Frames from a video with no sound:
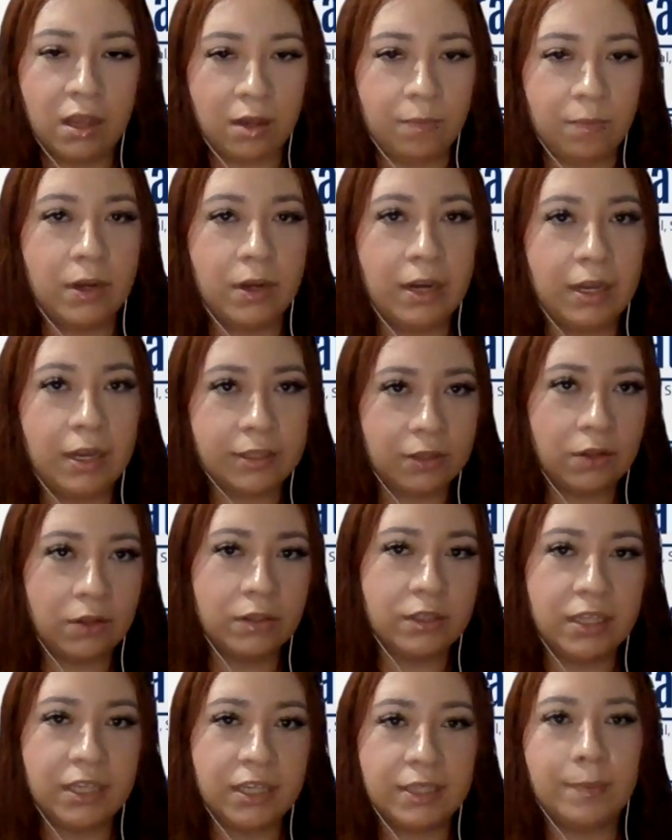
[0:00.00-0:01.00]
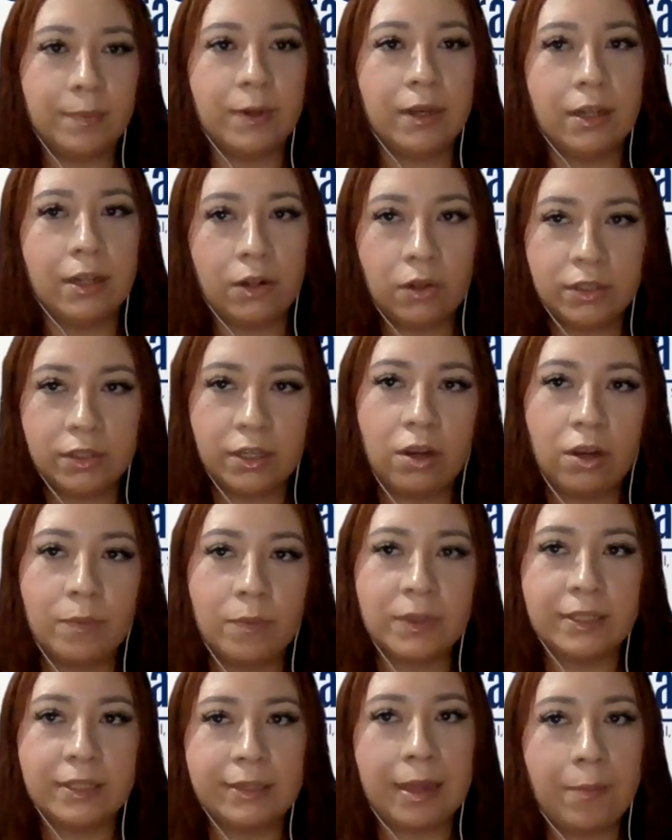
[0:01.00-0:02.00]
Buenas noches. Buenas noches. ¿Cómo
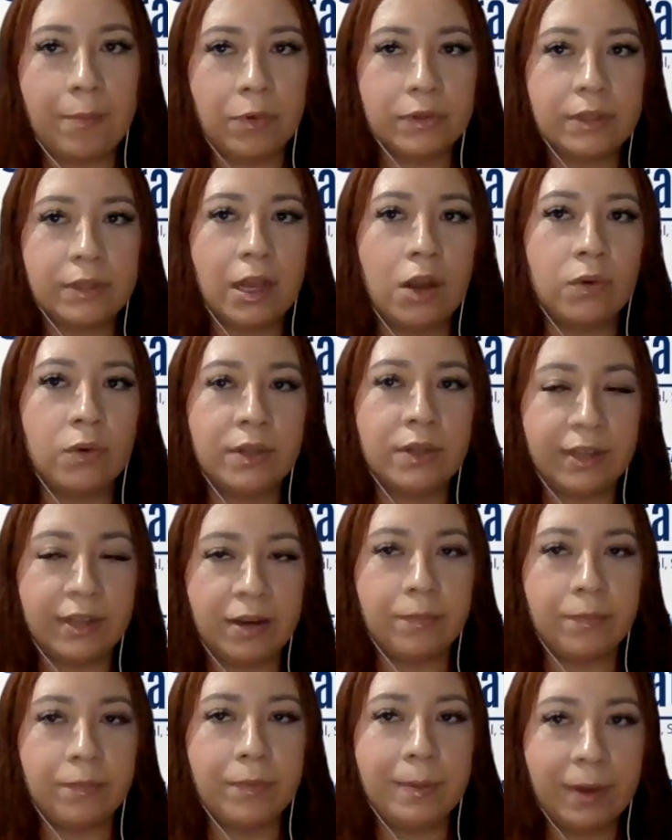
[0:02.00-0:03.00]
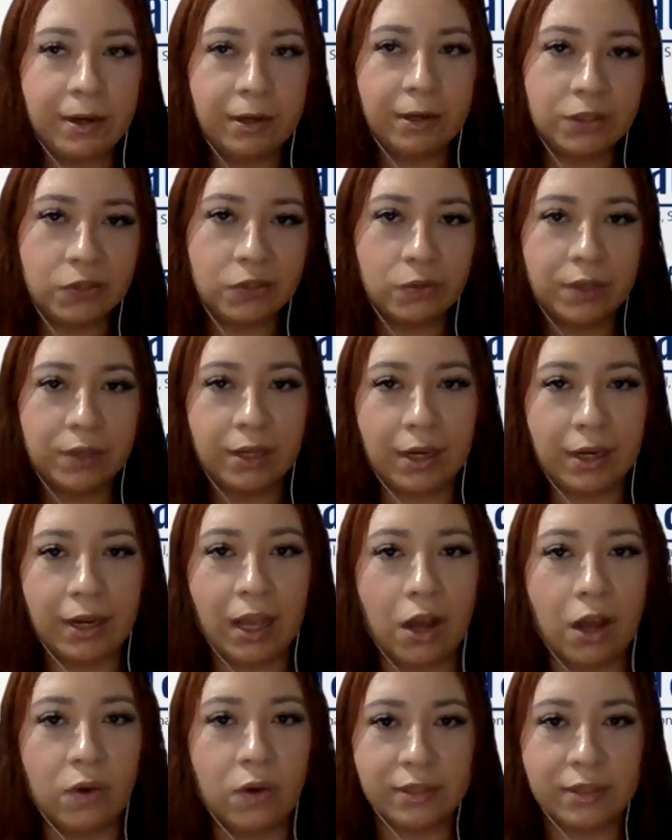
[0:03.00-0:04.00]
estamos? How is everybody doing?
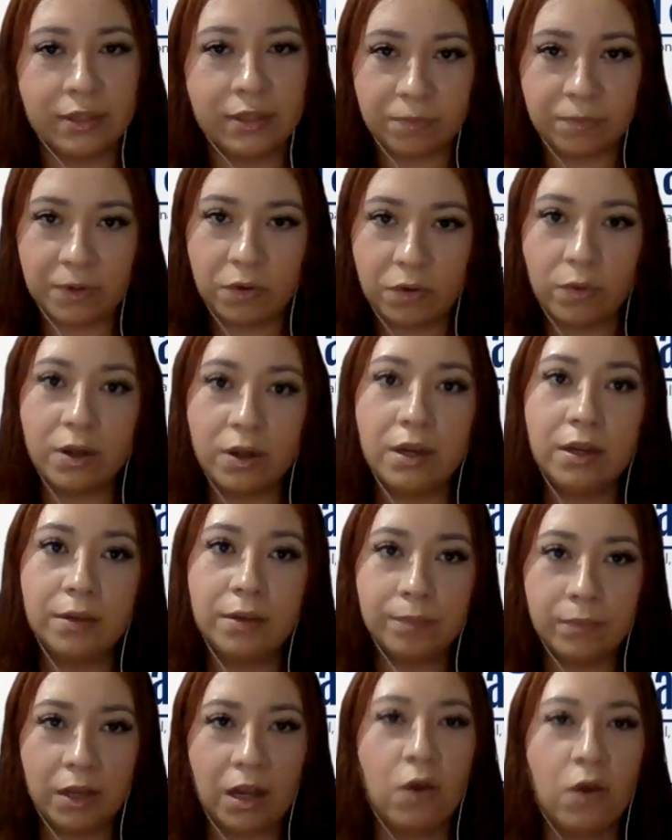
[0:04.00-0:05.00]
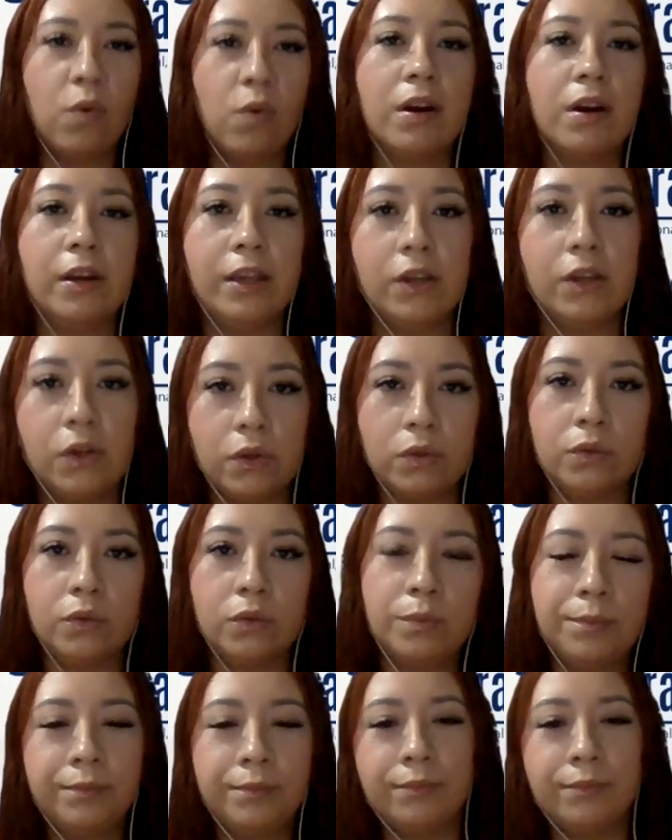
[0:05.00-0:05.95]
How is everyone? How are you?